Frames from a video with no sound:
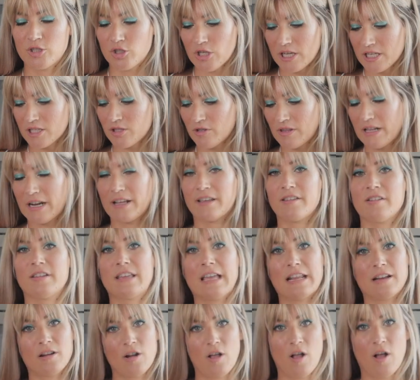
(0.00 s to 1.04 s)
just so that I could
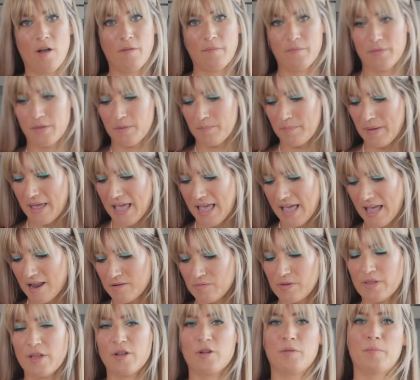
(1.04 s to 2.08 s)
get it off the pan
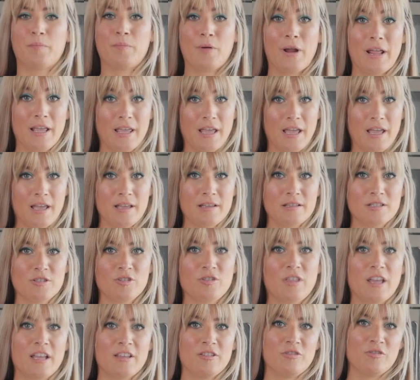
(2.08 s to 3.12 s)
without it breaking, so
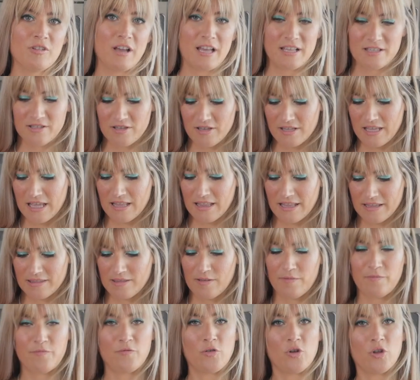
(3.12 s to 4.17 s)
that you guys could get like
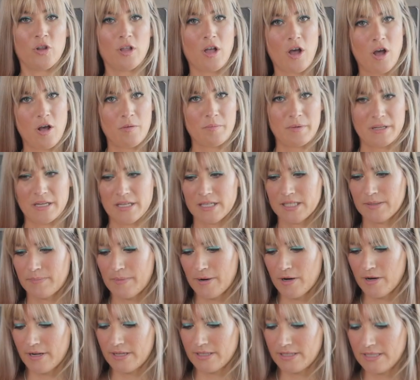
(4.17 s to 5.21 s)
the full omelet
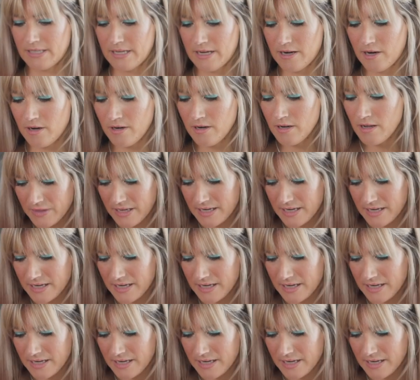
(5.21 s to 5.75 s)
experience here.